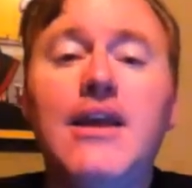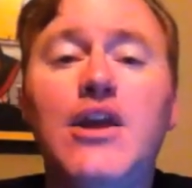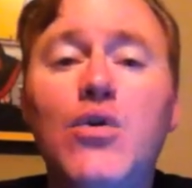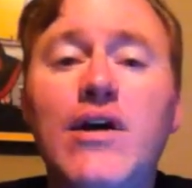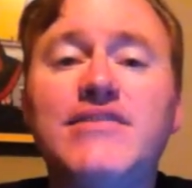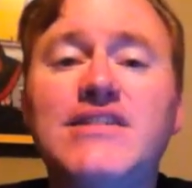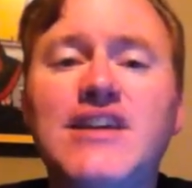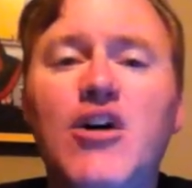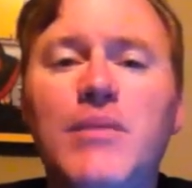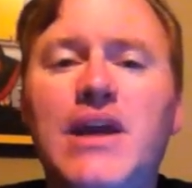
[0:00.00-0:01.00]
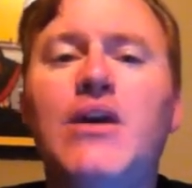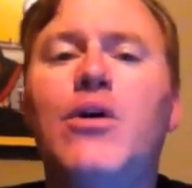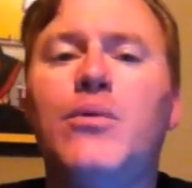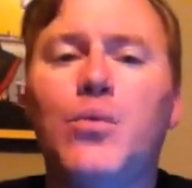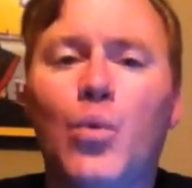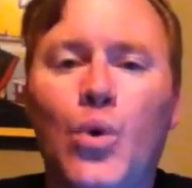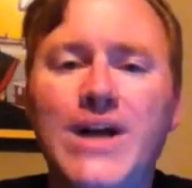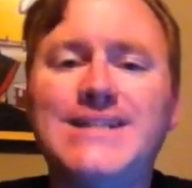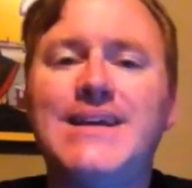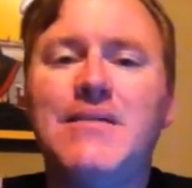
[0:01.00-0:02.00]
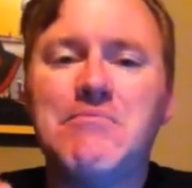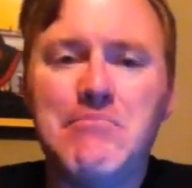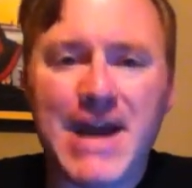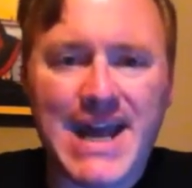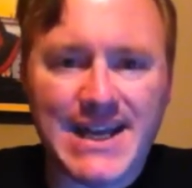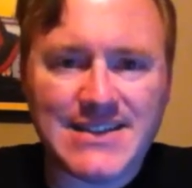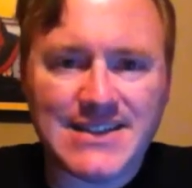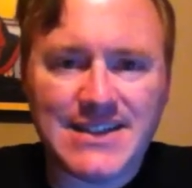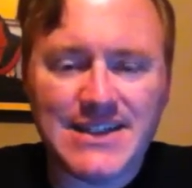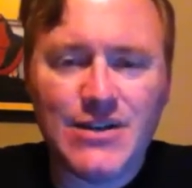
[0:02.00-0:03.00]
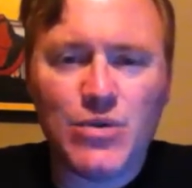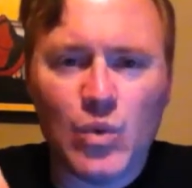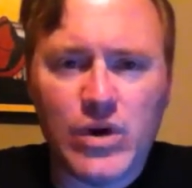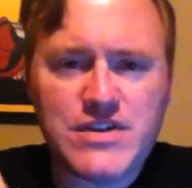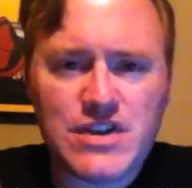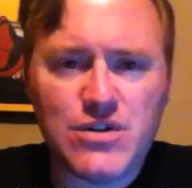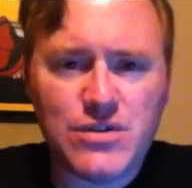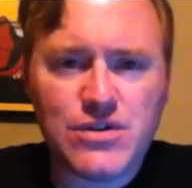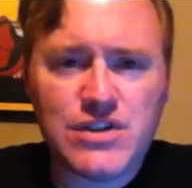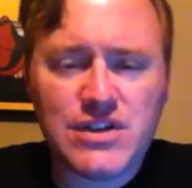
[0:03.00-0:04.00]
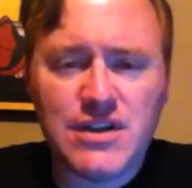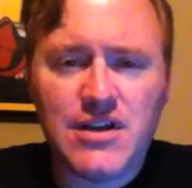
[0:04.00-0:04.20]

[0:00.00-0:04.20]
you have to tell me what mask was used